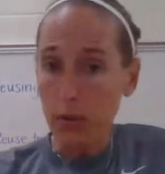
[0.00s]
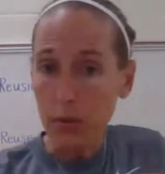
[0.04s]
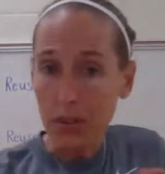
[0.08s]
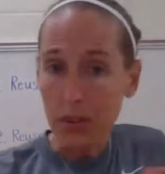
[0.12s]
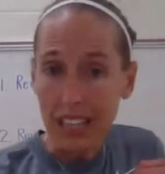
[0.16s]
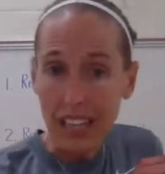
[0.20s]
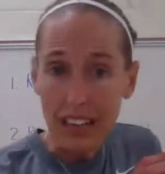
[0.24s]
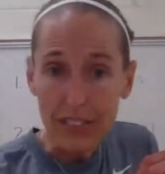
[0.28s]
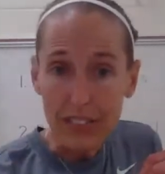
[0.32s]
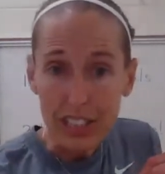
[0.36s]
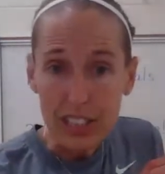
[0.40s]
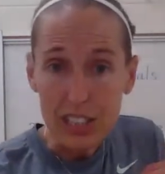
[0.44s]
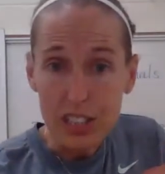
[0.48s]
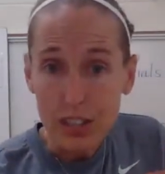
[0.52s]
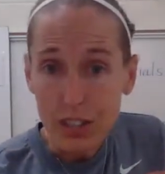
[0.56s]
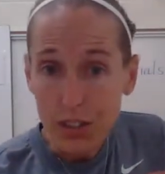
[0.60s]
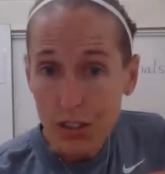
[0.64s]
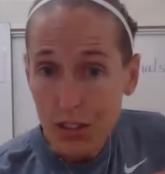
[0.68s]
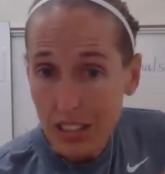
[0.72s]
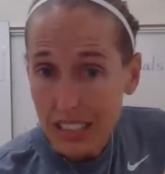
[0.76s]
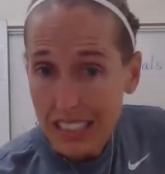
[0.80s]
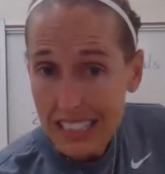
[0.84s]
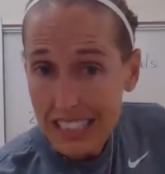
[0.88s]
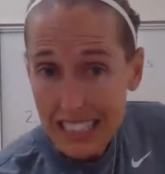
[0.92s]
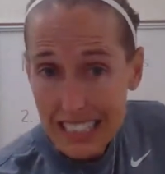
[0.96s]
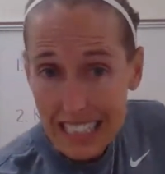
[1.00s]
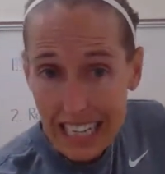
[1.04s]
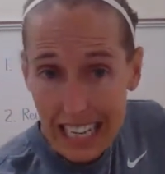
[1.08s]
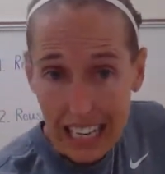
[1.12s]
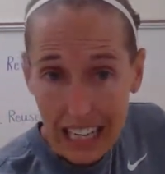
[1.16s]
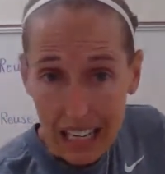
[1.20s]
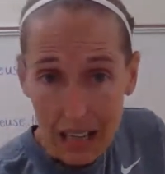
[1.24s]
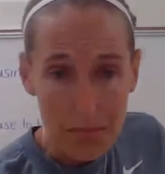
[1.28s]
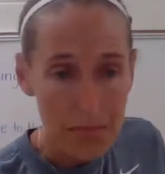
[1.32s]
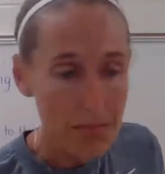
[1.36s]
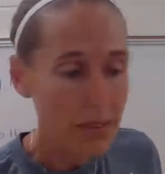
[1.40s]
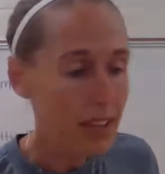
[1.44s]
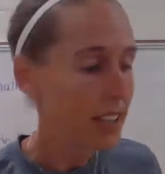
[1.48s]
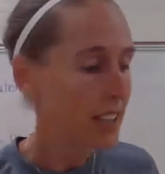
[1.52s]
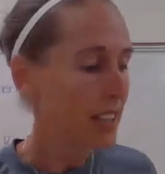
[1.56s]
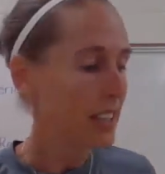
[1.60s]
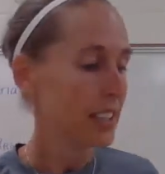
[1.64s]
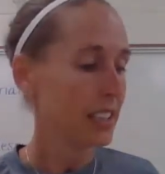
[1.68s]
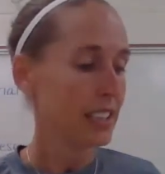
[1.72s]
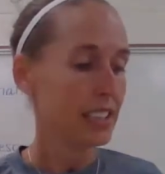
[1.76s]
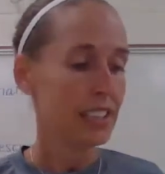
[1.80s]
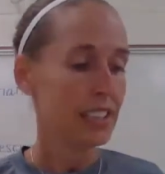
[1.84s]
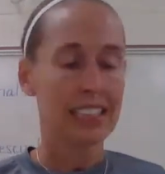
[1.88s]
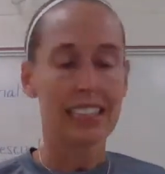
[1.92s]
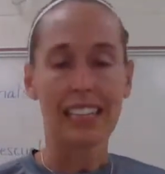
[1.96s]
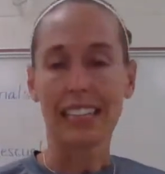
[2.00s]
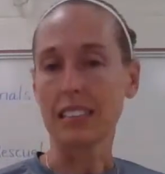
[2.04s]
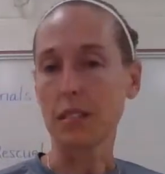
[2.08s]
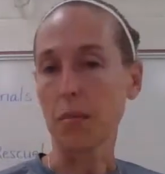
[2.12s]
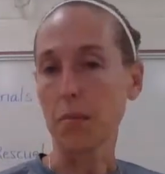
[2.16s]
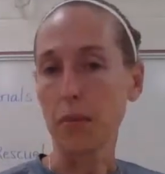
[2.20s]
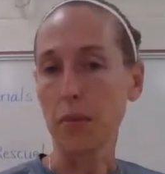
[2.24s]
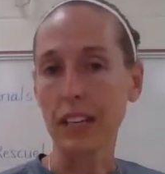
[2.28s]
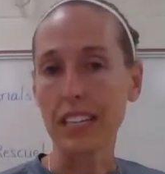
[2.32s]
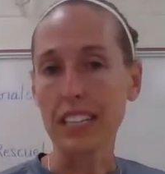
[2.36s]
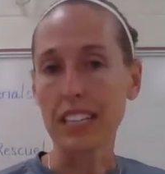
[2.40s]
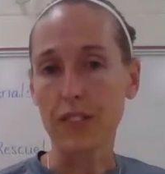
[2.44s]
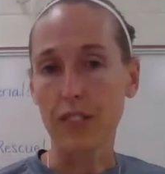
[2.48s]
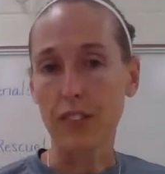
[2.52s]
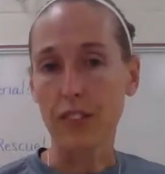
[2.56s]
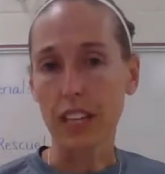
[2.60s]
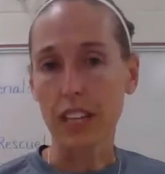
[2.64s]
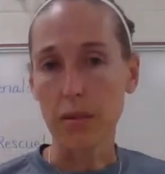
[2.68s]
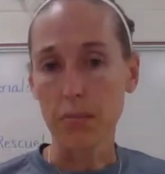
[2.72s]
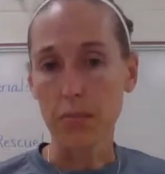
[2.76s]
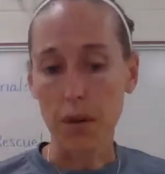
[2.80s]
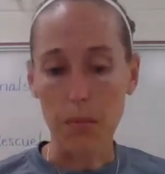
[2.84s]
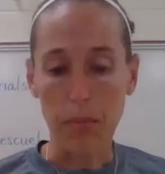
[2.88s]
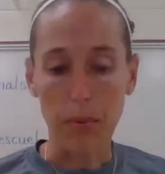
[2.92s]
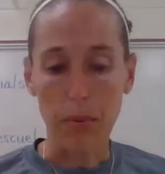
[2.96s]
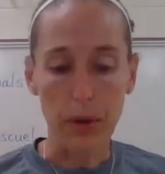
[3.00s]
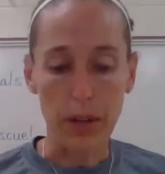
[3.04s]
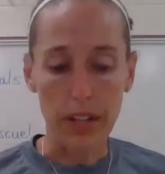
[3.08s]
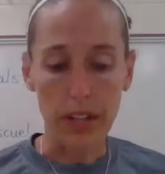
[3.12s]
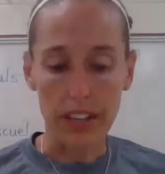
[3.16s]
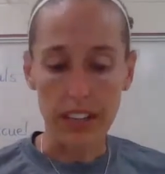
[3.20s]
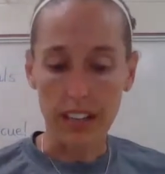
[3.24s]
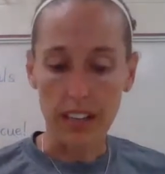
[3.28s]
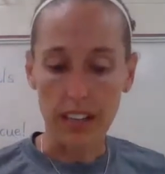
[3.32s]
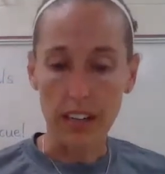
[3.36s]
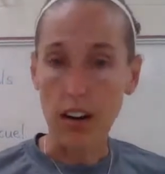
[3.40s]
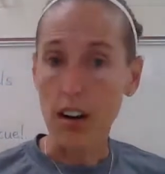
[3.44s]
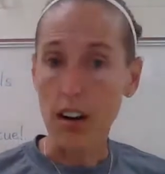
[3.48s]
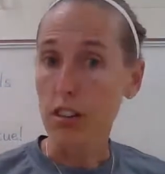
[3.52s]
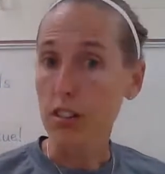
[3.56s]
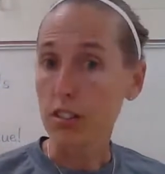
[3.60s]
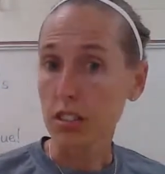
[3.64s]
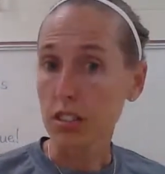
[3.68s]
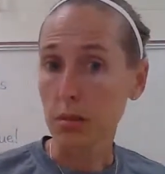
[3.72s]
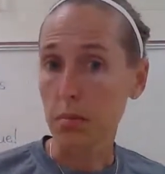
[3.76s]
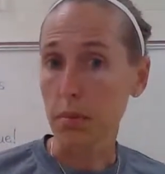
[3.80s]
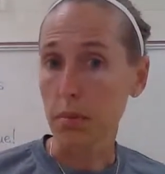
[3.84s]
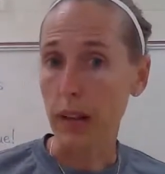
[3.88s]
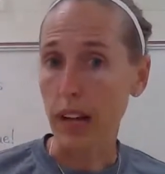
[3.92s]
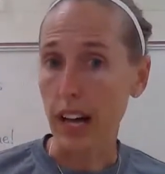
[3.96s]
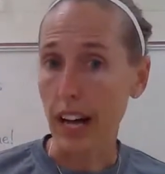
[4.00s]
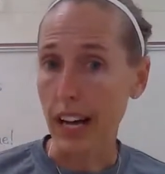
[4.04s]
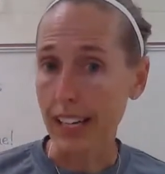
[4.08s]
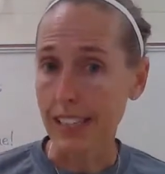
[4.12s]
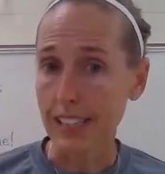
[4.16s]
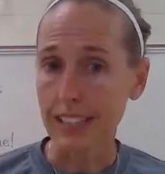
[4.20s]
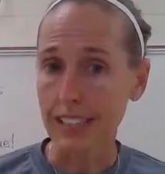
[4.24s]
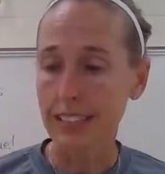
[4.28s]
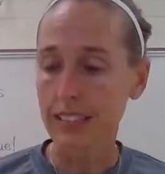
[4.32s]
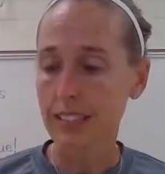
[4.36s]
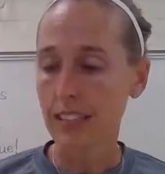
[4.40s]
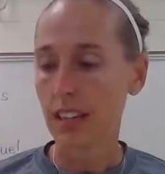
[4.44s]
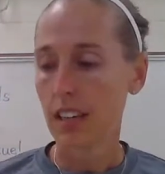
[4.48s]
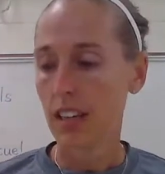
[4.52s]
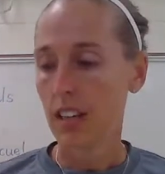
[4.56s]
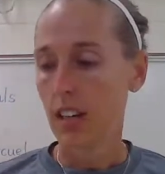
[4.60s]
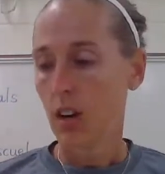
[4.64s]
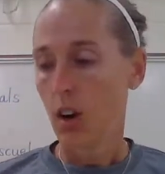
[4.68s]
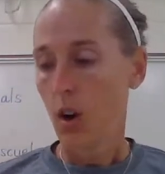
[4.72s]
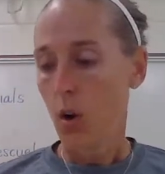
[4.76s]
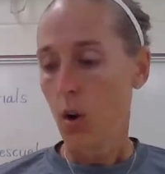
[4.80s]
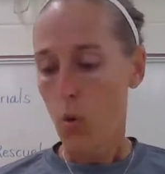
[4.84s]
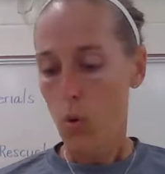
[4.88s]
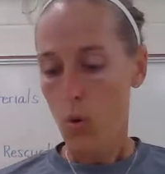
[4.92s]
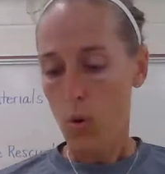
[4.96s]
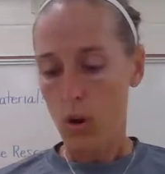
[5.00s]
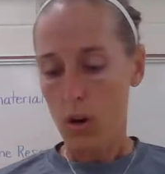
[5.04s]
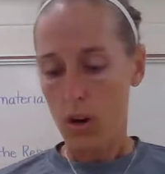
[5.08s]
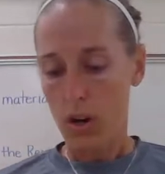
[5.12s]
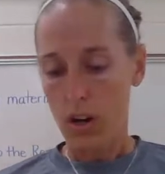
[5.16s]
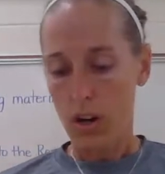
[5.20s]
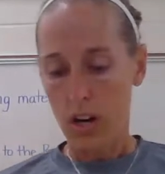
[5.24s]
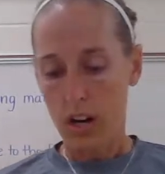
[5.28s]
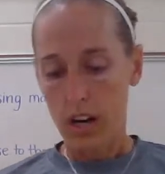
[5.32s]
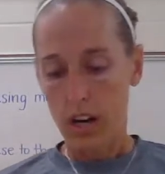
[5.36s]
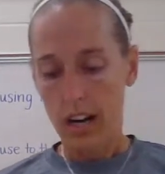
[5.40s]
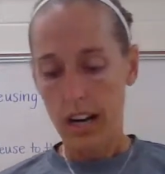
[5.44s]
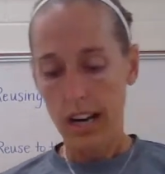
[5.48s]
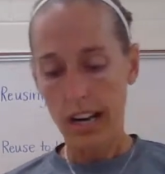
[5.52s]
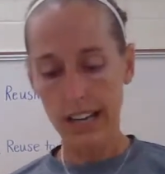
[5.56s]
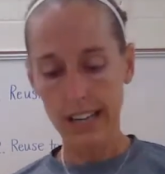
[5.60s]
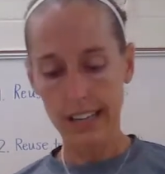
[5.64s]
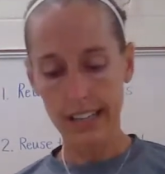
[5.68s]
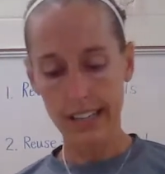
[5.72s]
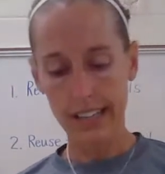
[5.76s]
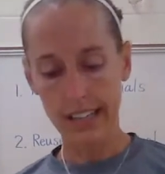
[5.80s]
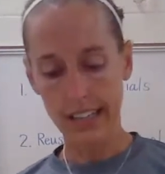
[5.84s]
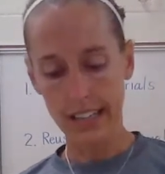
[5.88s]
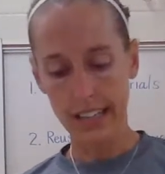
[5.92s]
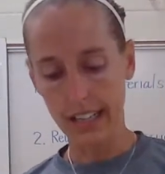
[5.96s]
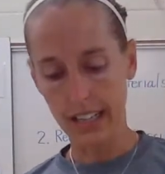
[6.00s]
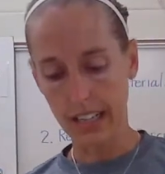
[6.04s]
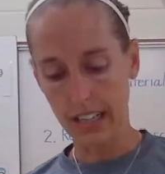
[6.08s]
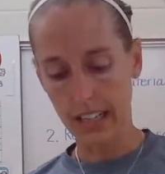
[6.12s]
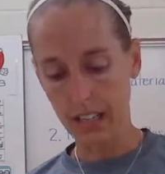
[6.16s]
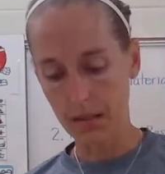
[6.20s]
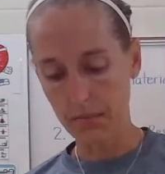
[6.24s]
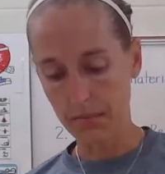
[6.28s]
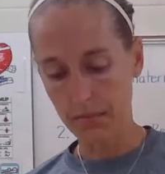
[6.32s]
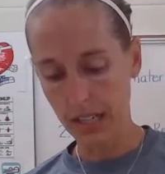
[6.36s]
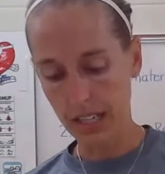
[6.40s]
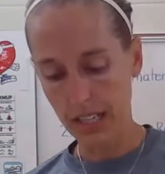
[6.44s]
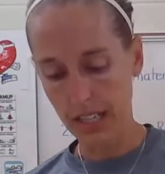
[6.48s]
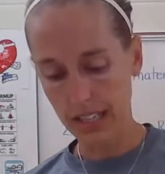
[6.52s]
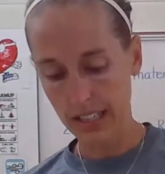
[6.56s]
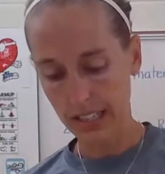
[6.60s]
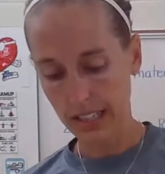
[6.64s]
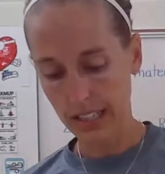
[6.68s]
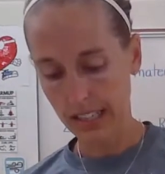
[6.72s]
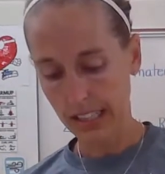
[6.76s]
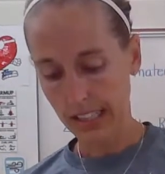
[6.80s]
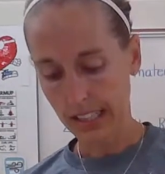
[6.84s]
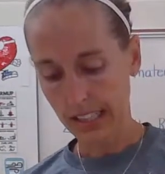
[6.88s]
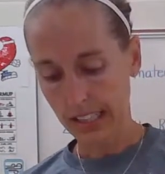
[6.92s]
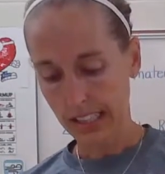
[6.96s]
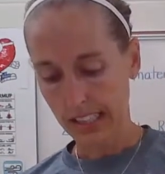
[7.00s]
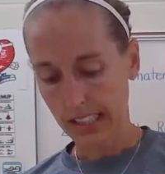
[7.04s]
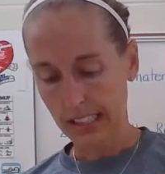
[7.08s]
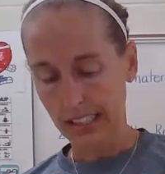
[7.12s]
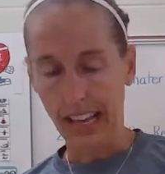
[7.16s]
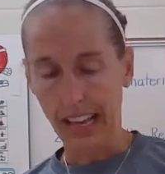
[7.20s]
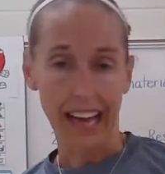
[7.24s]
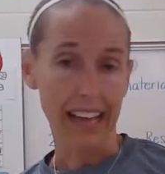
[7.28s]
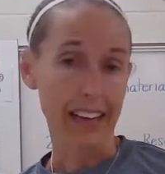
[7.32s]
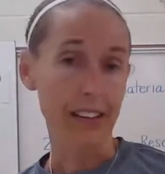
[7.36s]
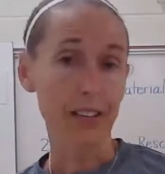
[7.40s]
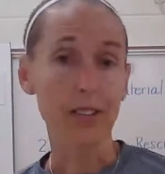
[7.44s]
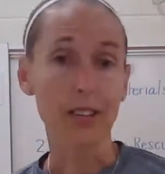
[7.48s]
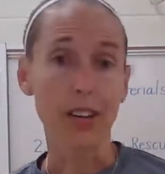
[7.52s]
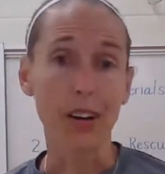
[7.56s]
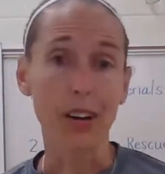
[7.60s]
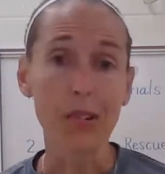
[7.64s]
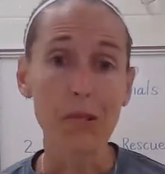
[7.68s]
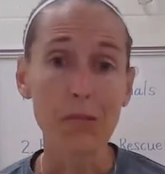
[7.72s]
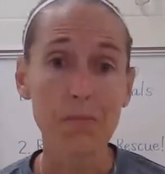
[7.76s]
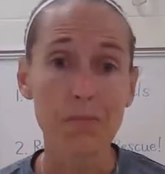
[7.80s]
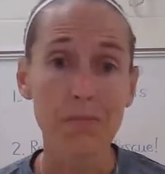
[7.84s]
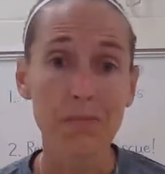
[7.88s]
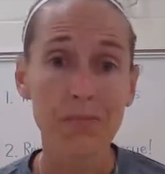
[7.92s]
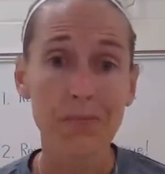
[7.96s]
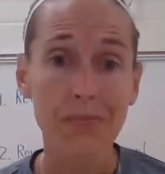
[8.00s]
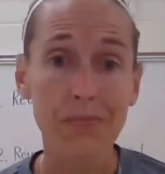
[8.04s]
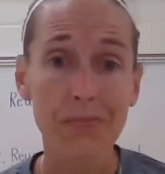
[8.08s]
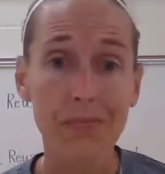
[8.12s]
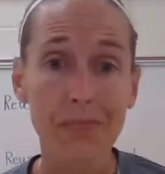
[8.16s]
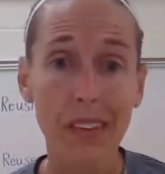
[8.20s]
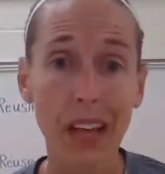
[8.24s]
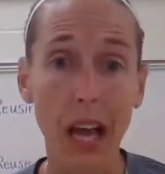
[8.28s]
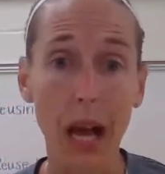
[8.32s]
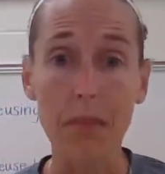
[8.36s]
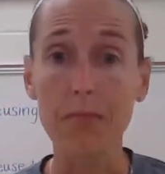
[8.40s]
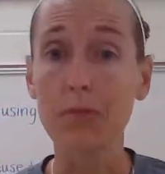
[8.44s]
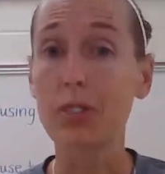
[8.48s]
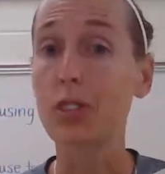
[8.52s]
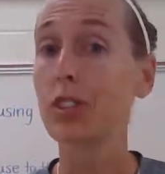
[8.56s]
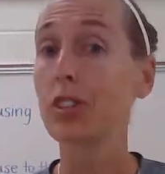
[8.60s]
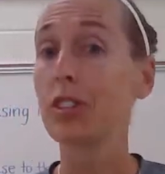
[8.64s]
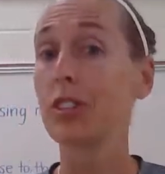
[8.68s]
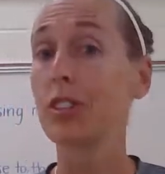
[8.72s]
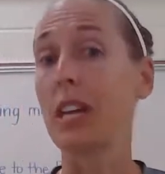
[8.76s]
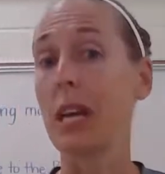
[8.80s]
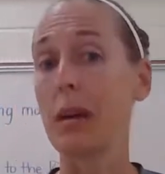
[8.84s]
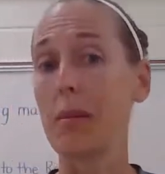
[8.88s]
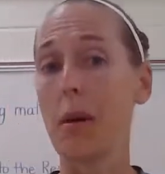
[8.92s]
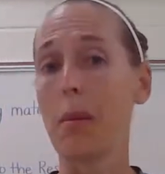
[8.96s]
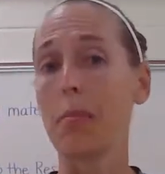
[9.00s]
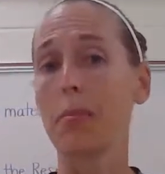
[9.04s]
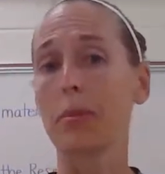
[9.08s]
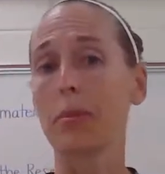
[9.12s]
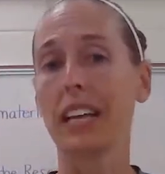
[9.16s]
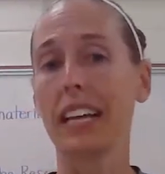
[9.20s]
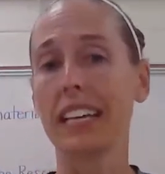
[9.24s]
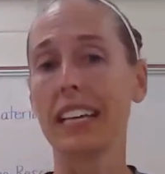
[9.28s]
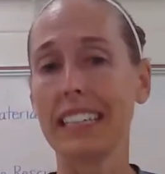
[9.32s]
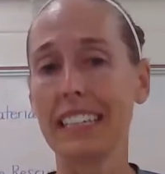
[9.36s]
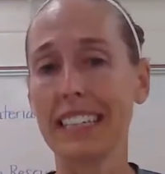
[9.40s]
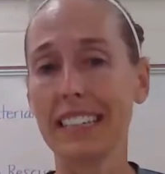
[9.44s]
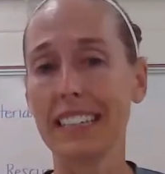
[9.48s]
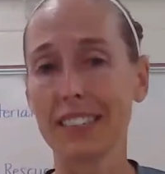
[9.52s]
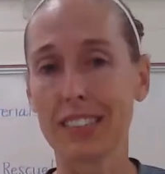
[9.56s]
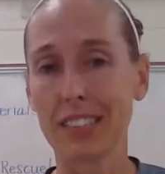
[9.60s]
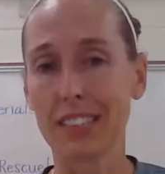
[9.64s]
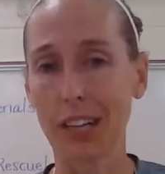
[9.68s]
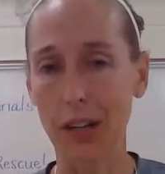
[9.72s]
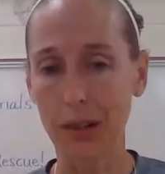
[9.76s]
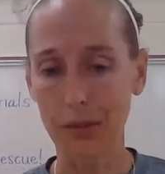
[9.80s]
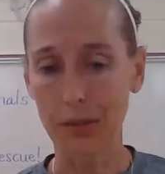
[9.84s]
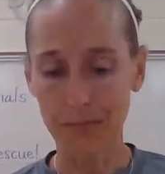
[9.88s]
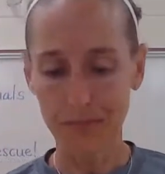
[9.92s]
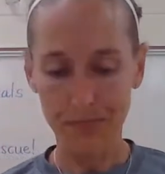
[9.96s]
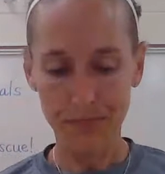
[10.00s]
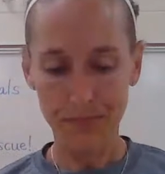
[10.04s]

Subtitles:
with every student's name, That's a place for them to put their art supplies. Or, I don't know. I'm sure you came up with ideas though.